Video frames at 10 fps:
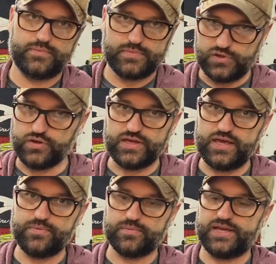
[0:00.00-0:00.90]
you can
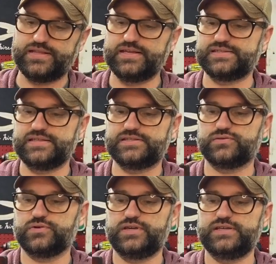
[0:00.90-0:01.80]
keep them like this, and this is
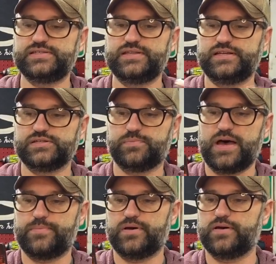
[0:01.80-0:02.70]
really easy. They just
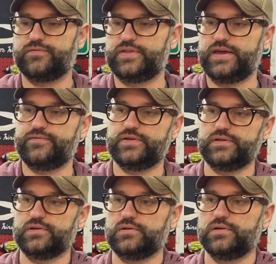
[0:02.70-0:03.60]
pop off. They have the
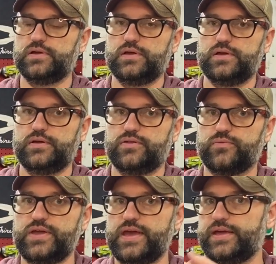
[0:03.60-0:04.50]
little
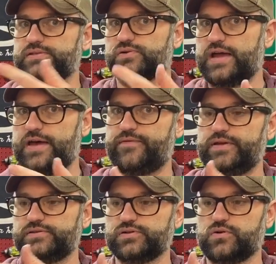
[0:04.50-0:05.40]
3 eighths or half
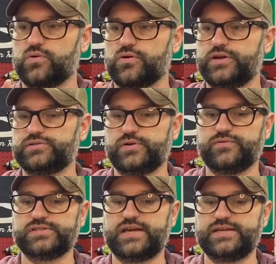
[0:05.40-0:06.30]
inch or quarter inch, whatever
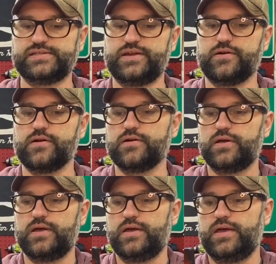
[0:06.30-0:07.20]
size they are,
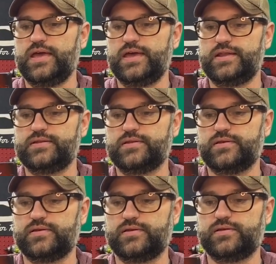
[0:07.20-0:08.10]
head.
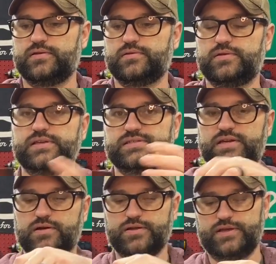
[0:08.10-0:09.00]
They stick
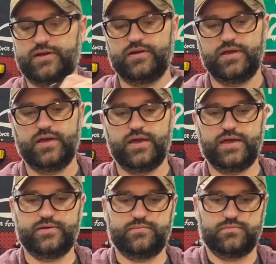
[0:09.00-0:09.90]
on there,
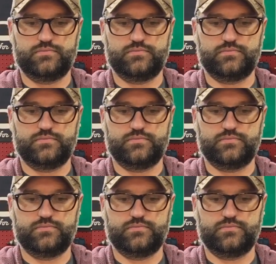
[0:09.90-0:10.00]
and